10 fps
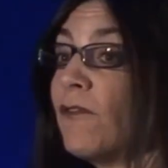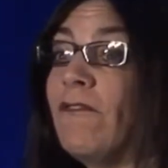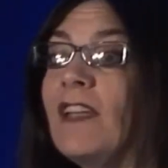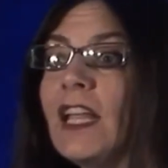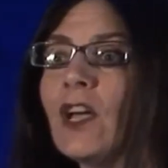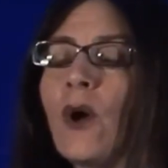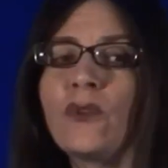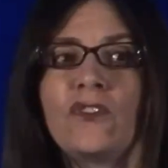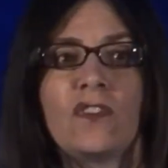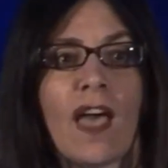Video
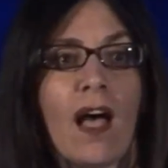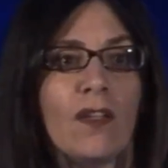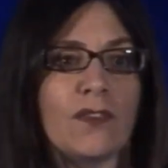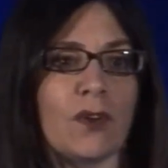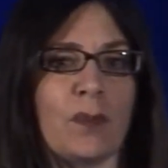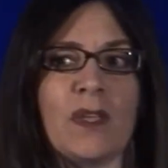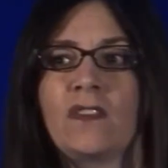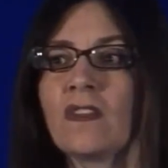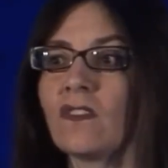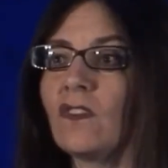sells your
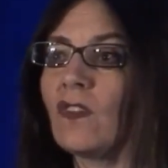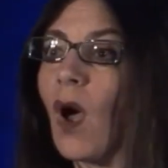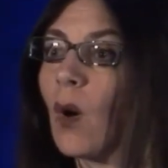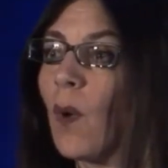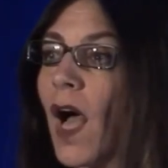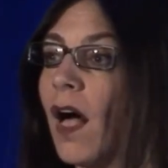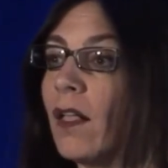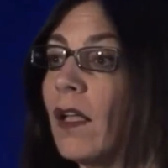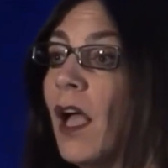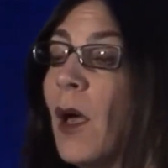business so
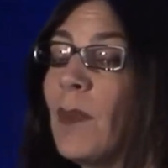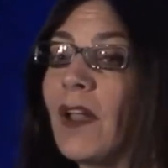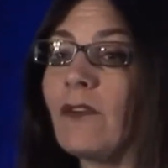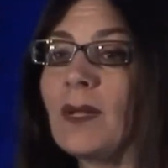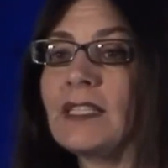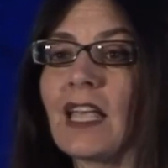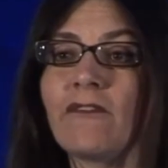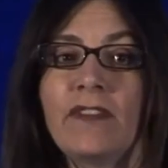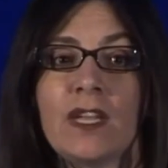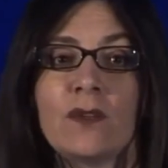well, but everybody's
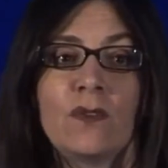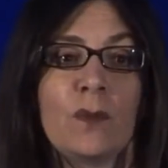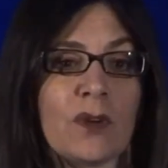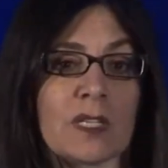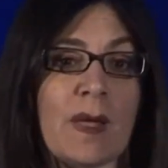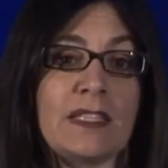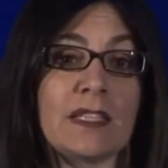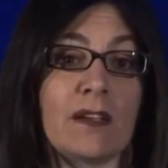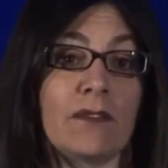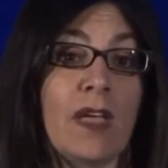like, video is super
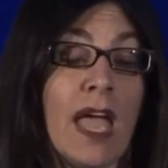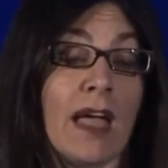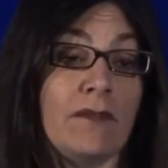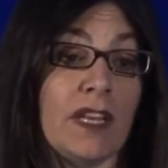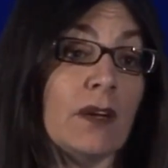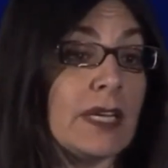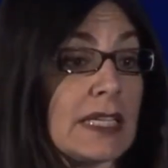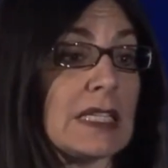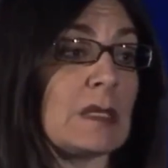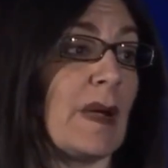expensive. And video
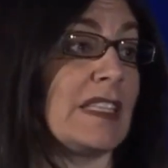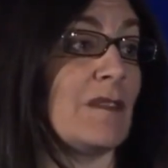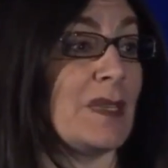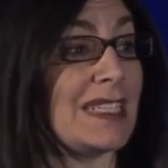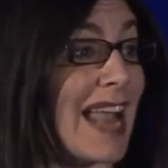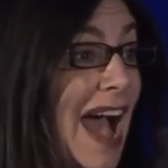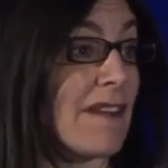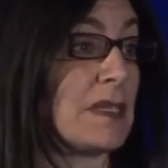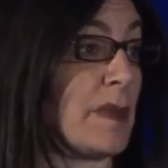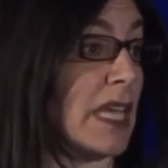is expensive, but it doesn't
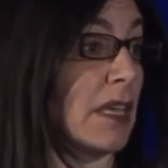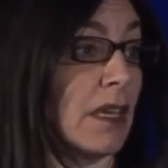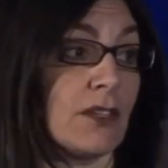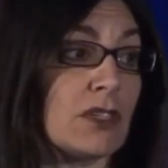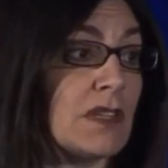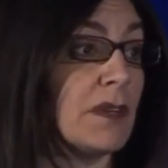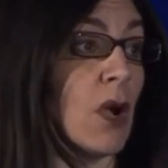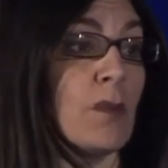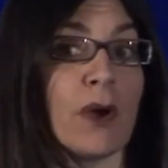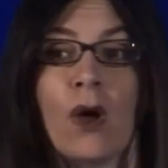have to be. Get yourself a
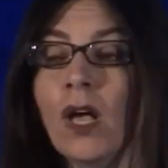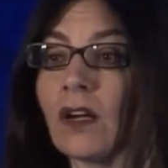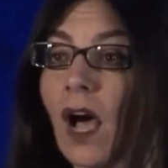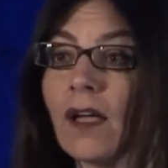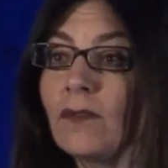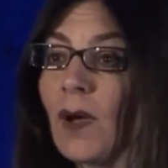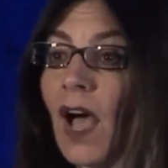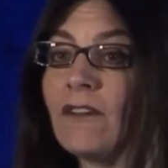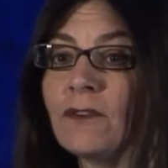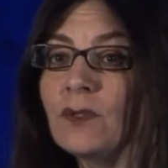GoPro. God,
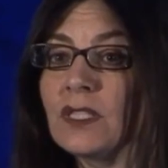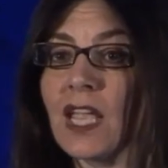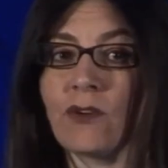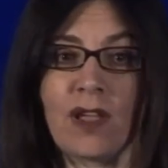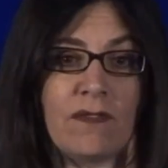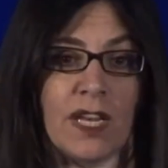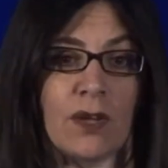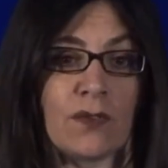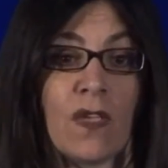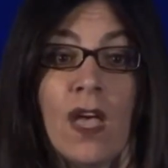iPhones take great
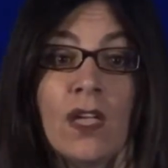videos.